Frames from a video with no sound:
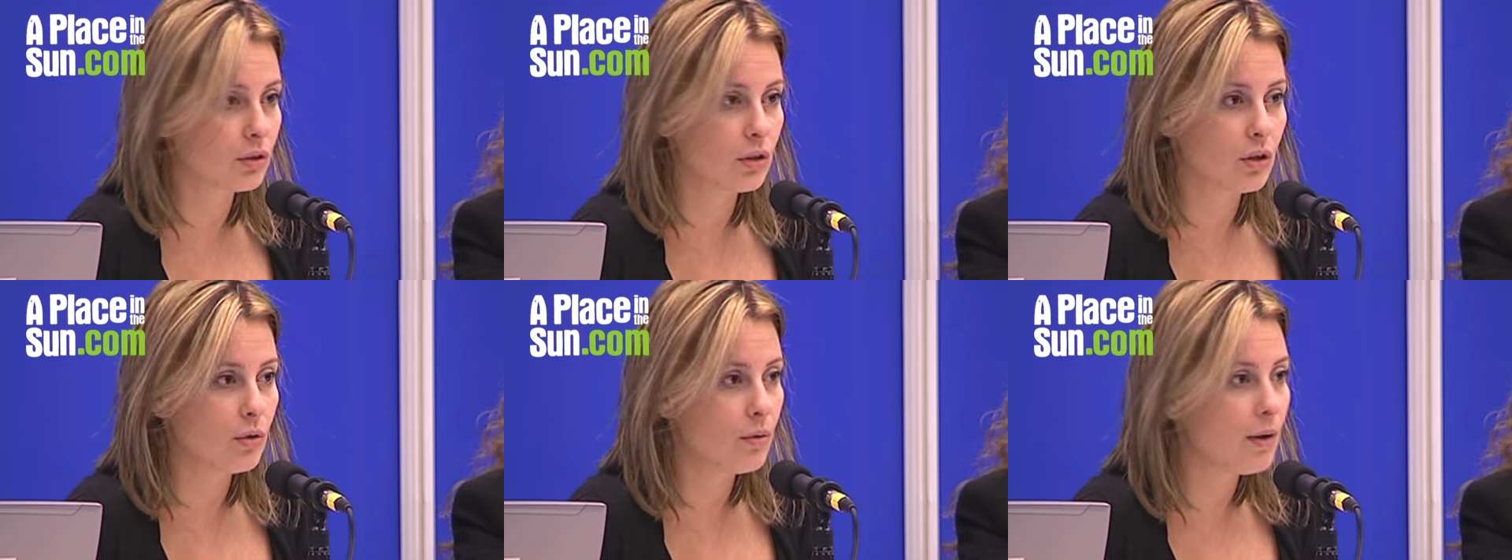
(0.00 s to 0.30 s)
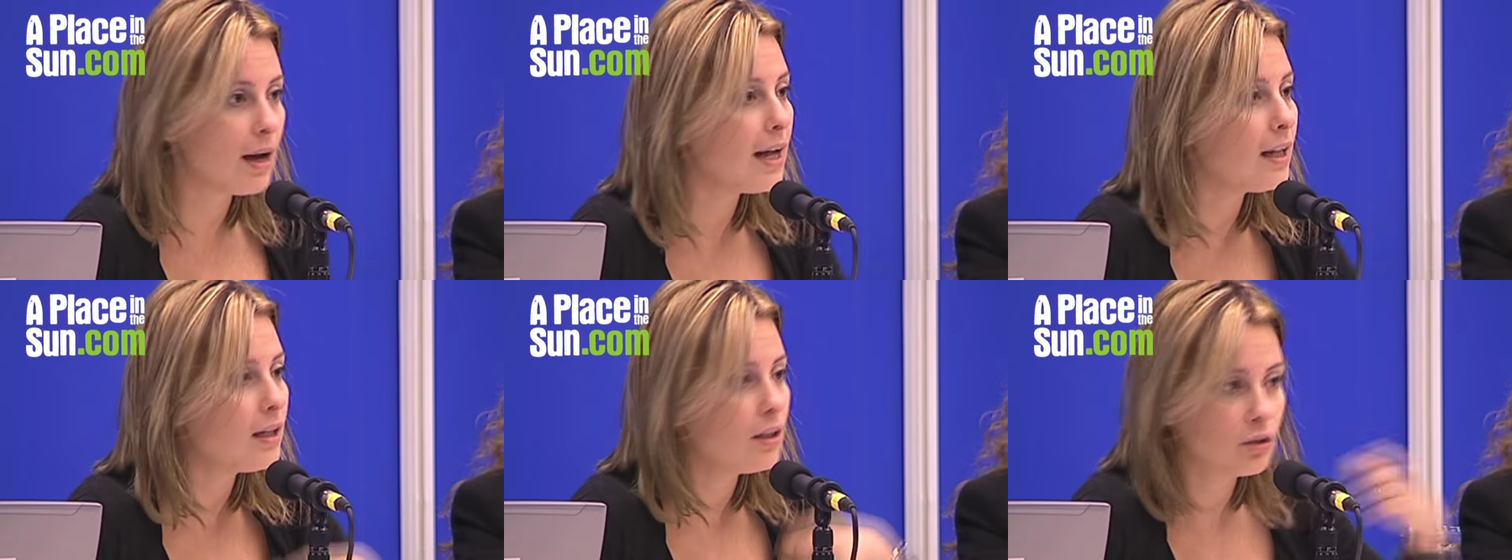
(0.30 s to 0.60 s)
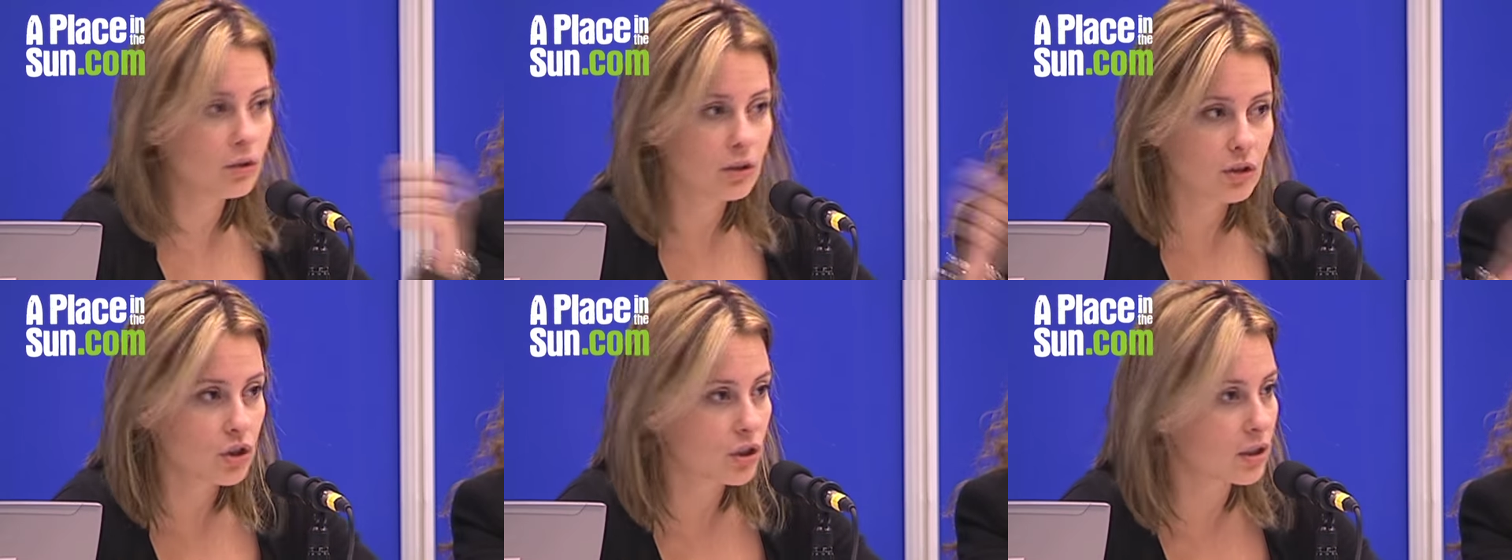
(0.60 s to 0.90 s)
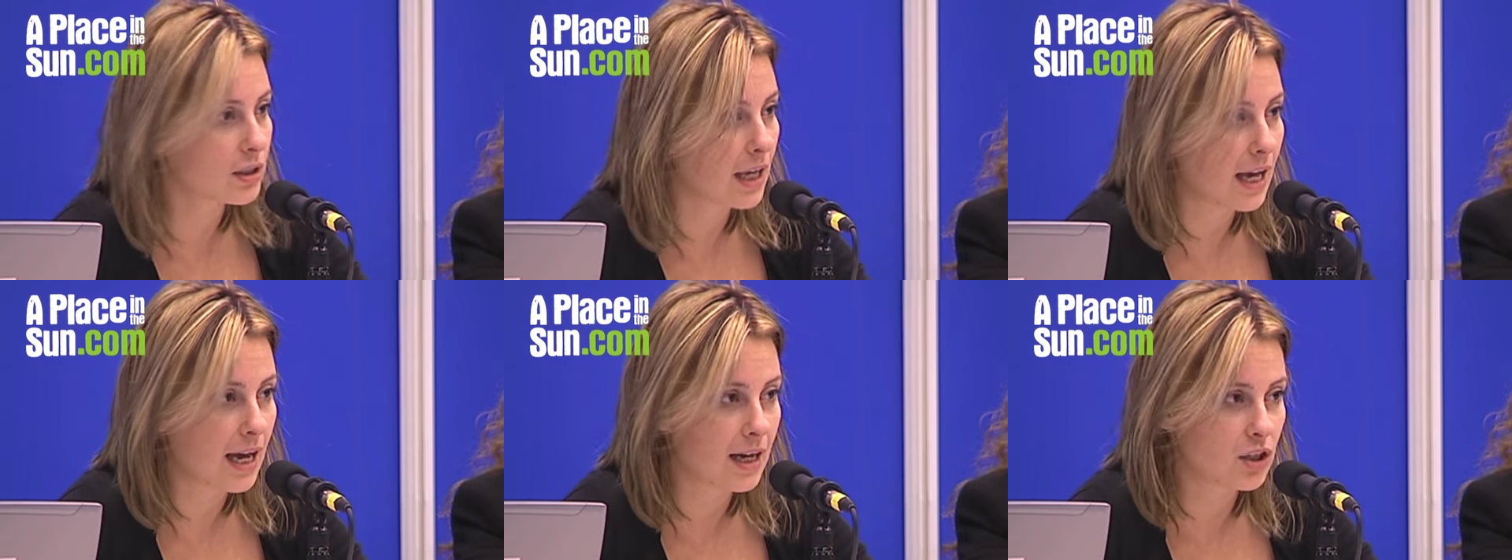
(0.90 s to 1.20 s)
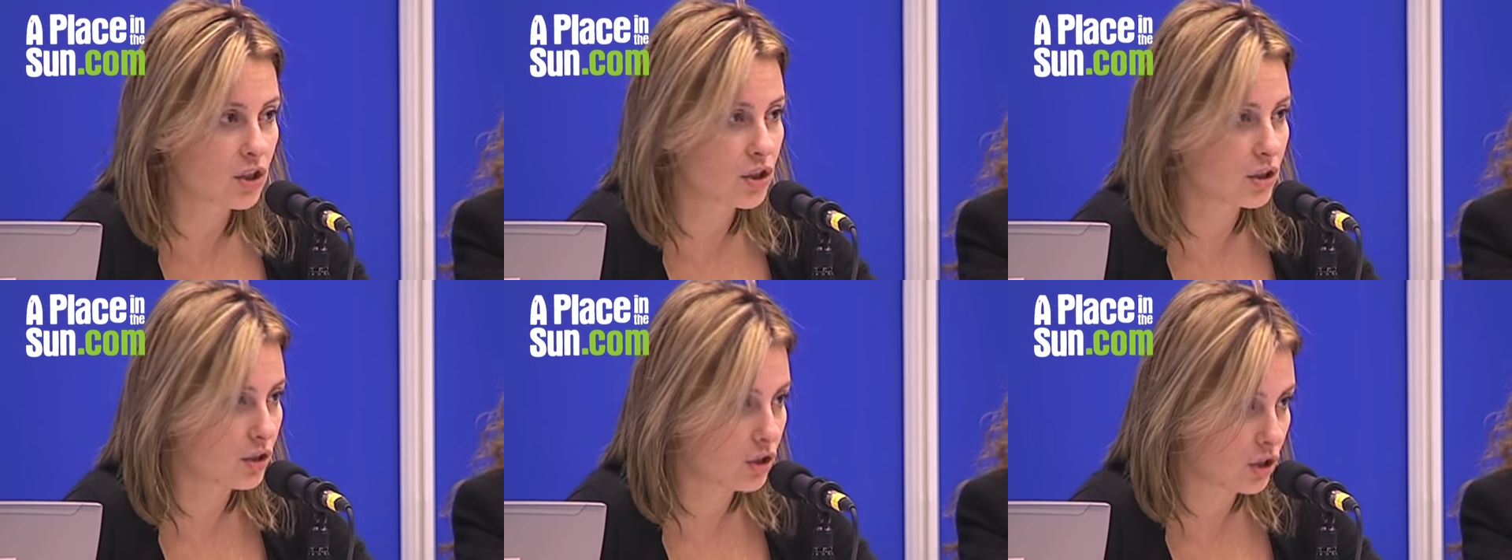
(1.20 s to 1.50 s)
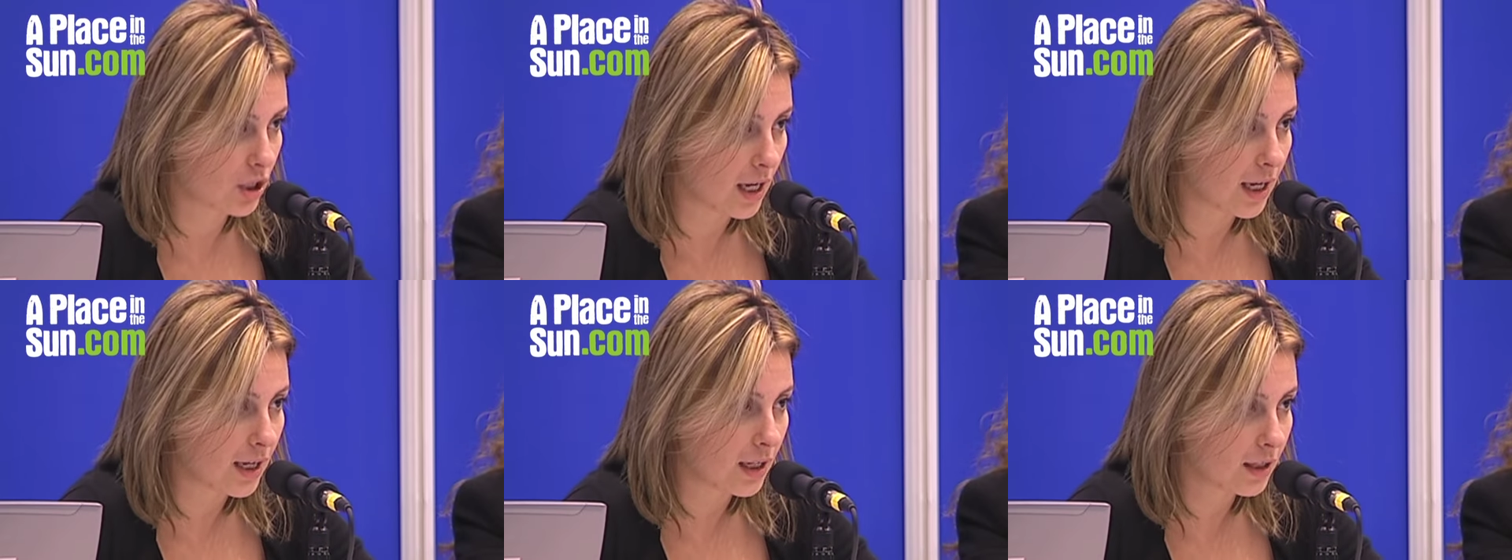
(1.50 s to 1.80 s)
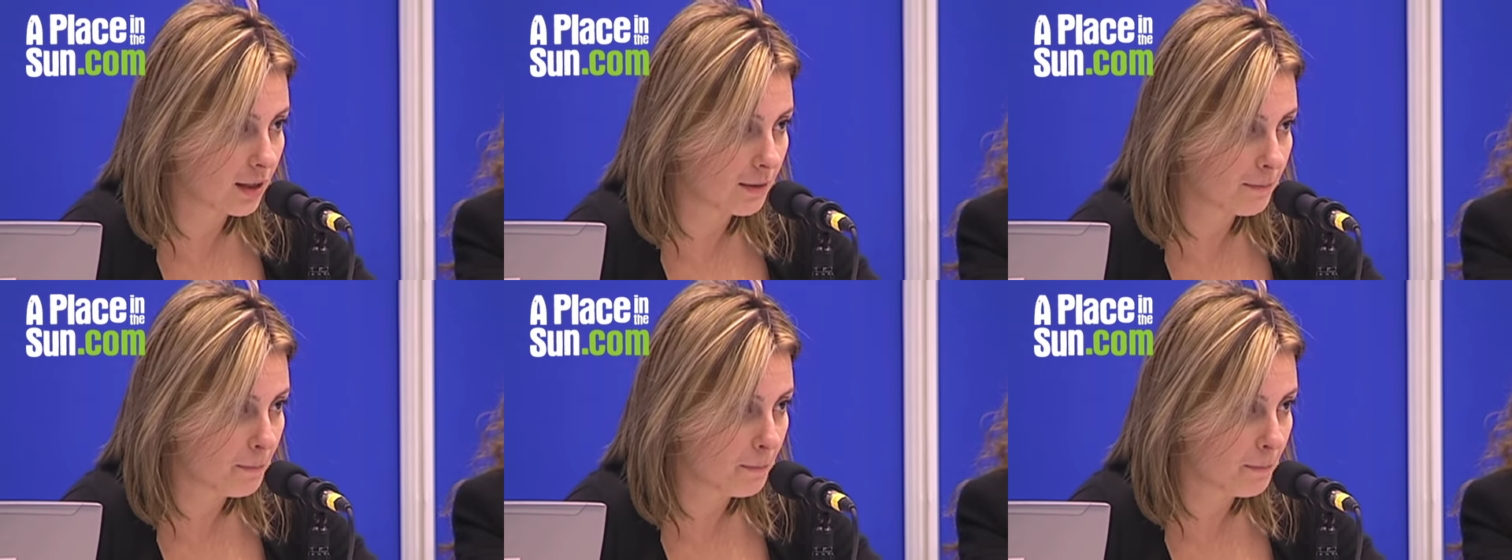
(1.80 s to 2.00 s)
go well, you can just cash the check.